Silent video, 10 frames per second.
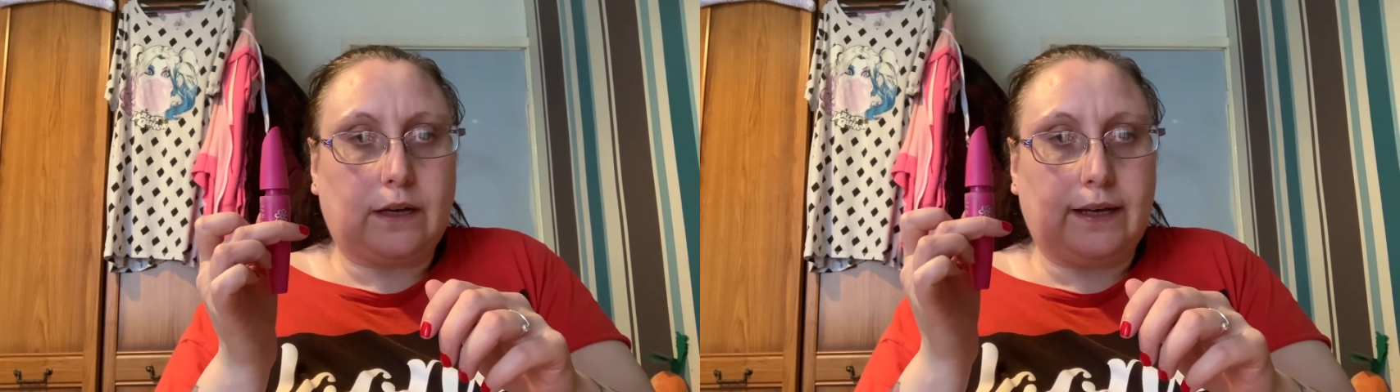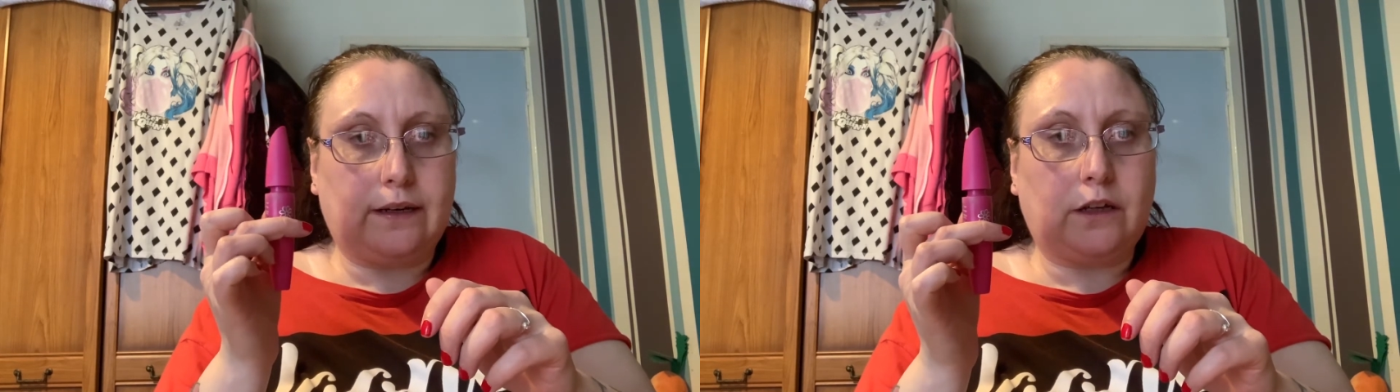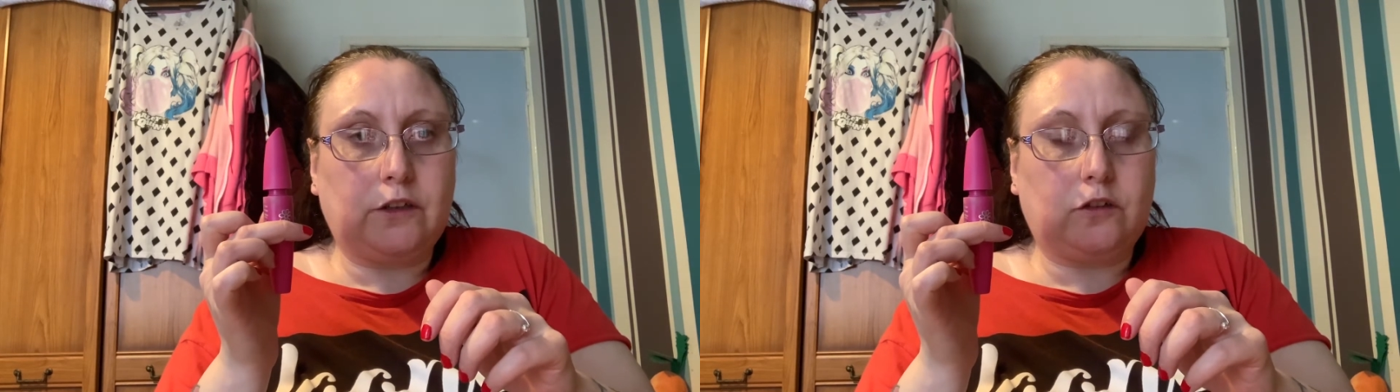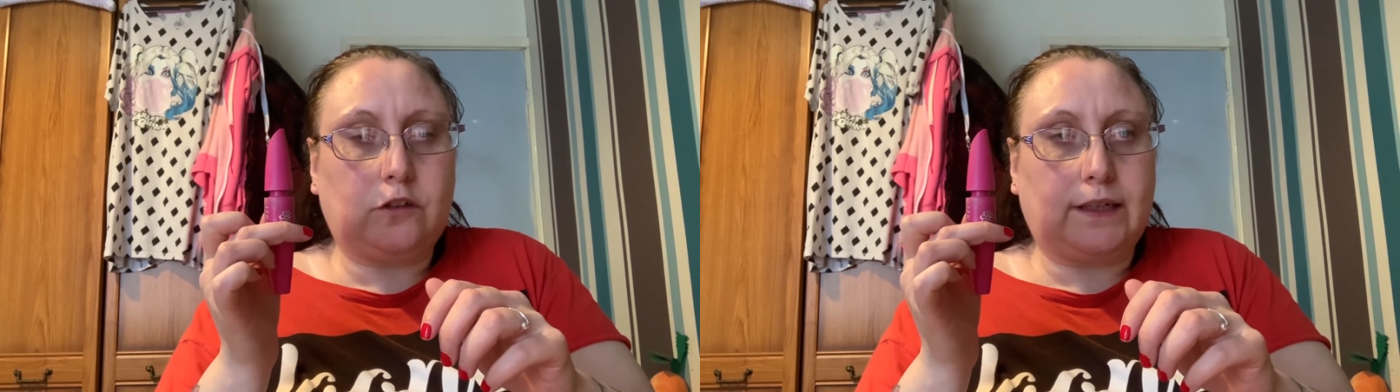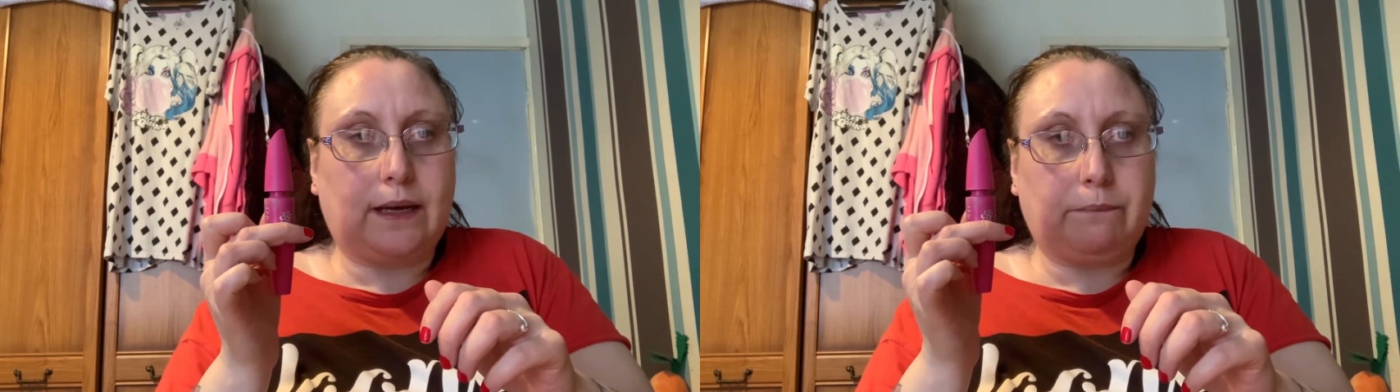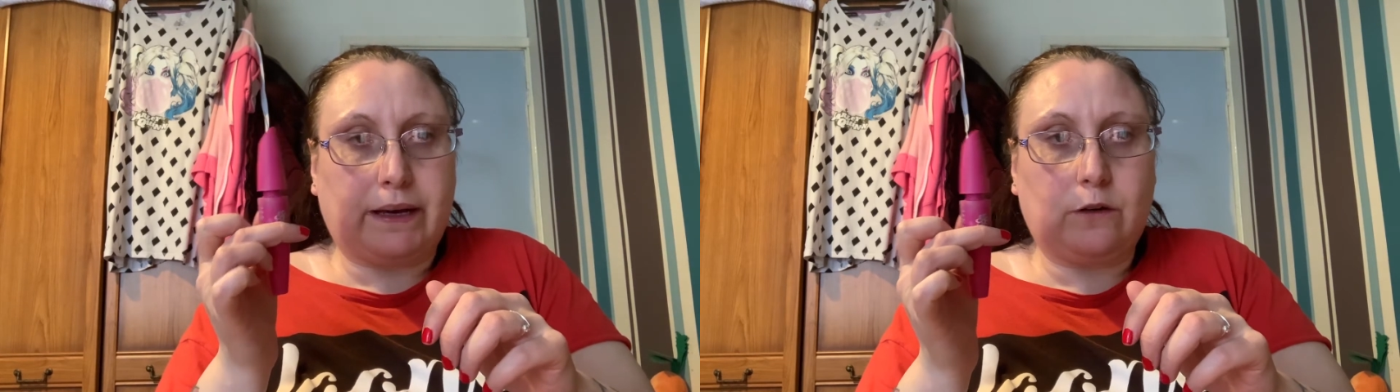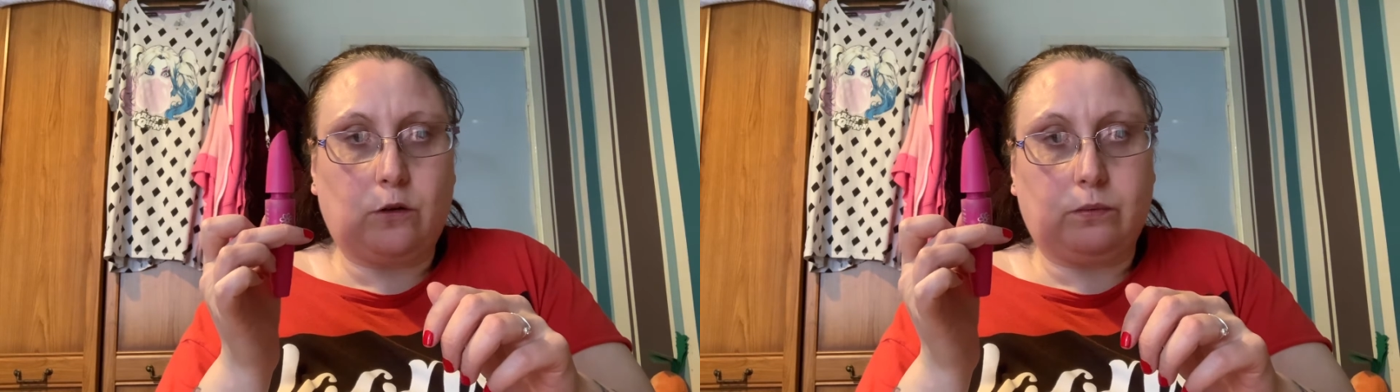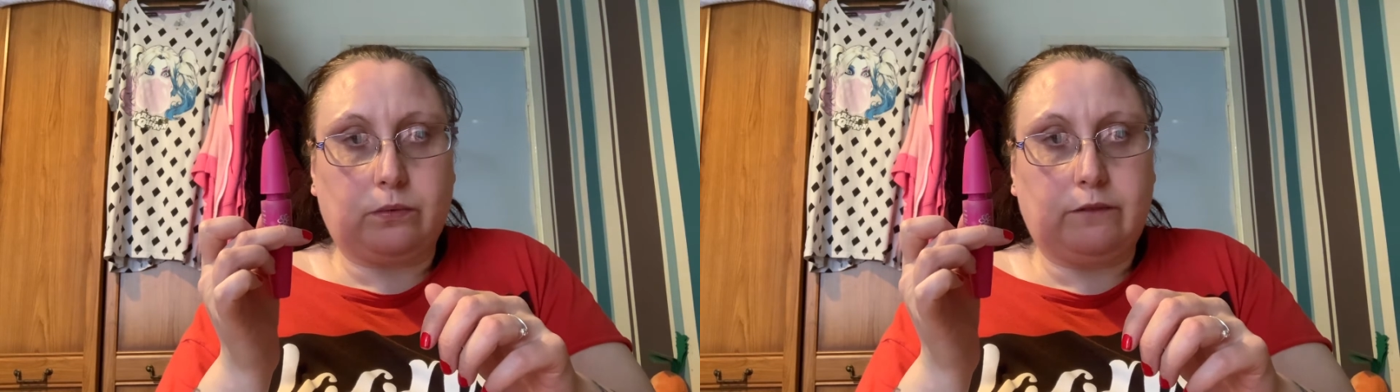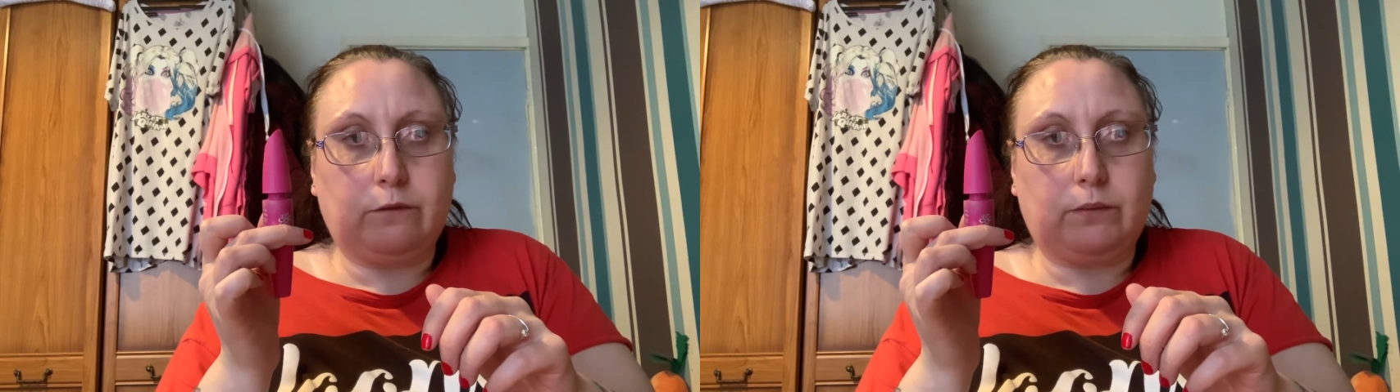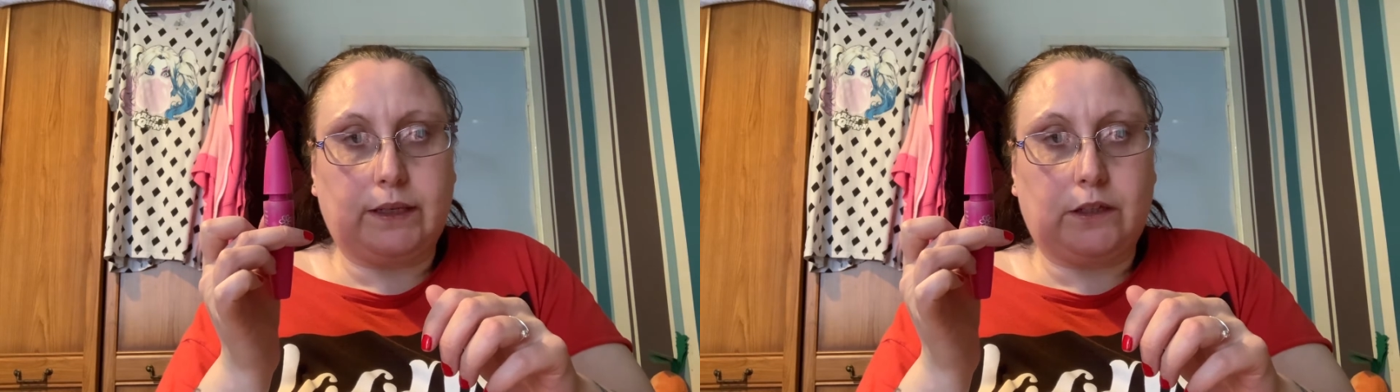and I used to get backups
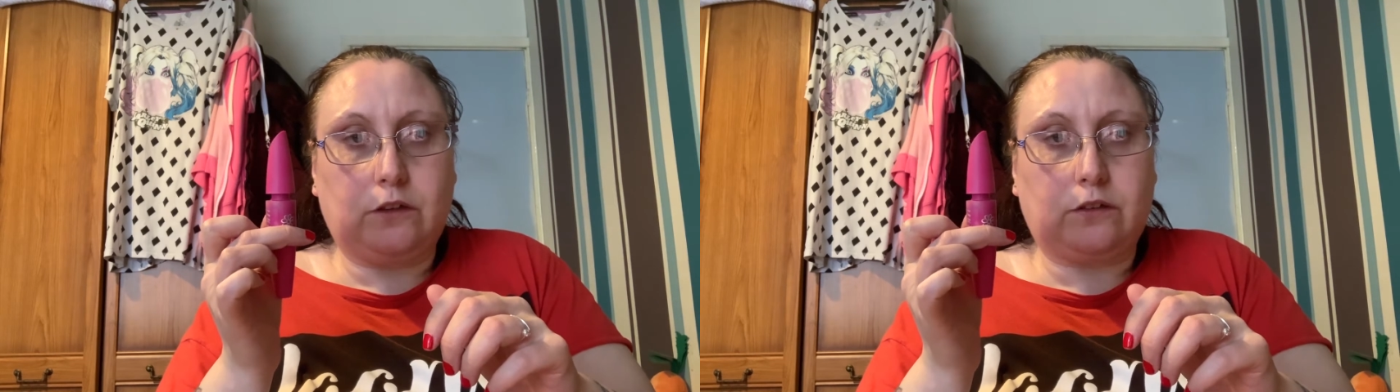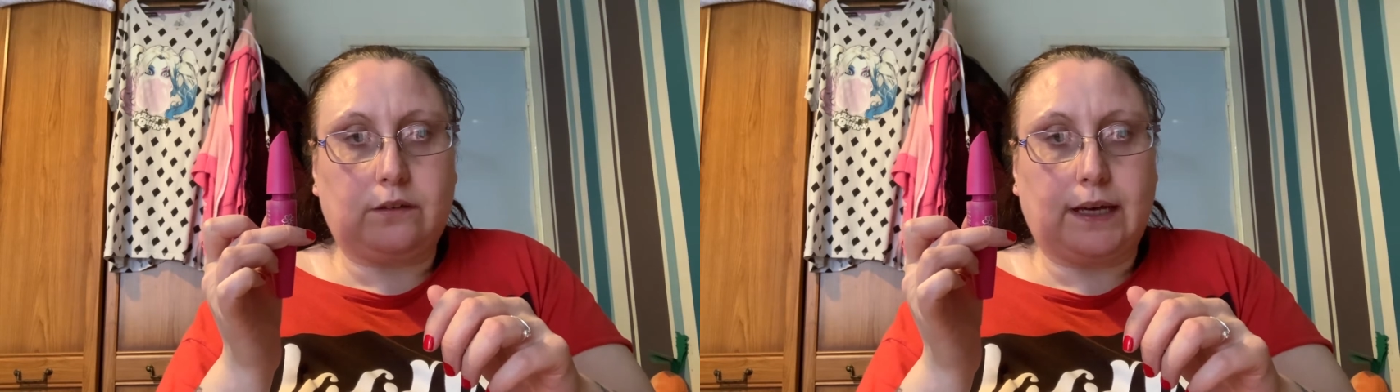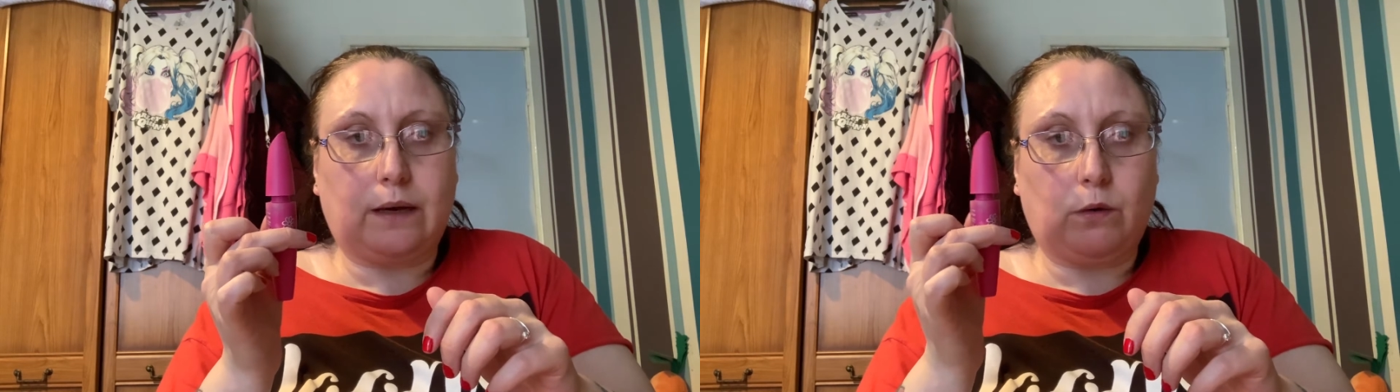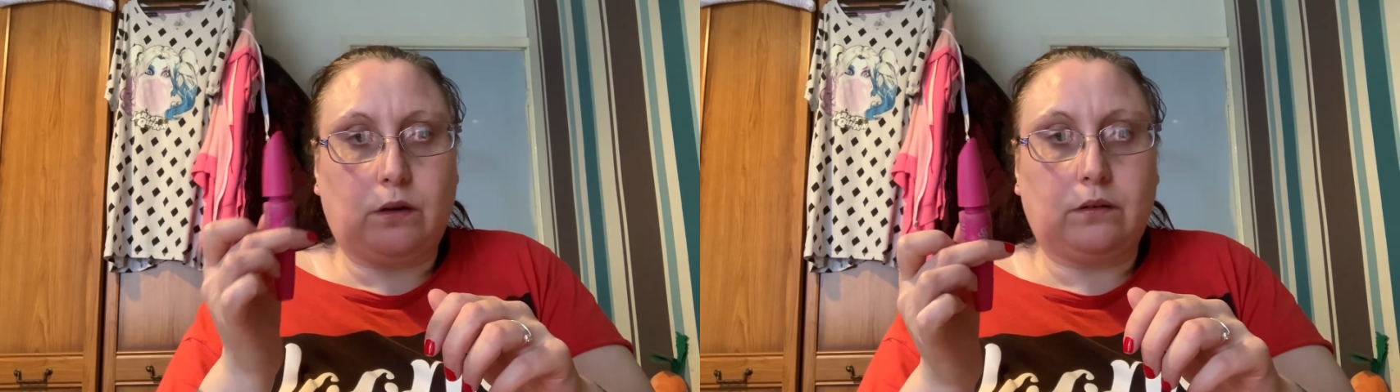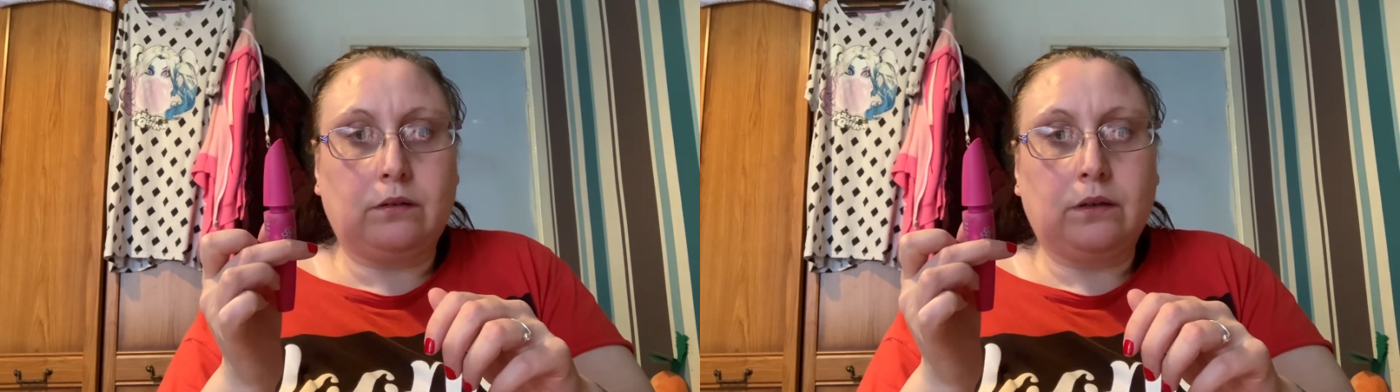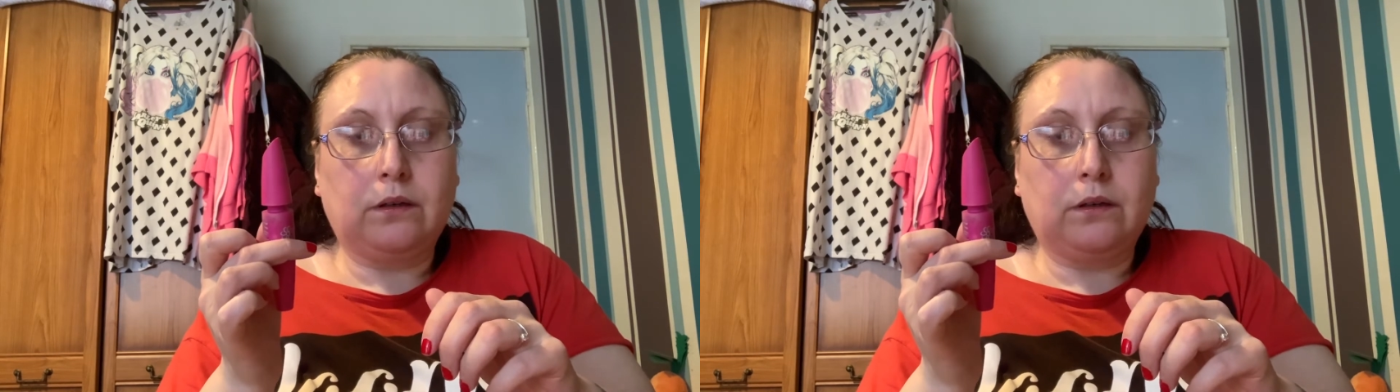even when I used to get one.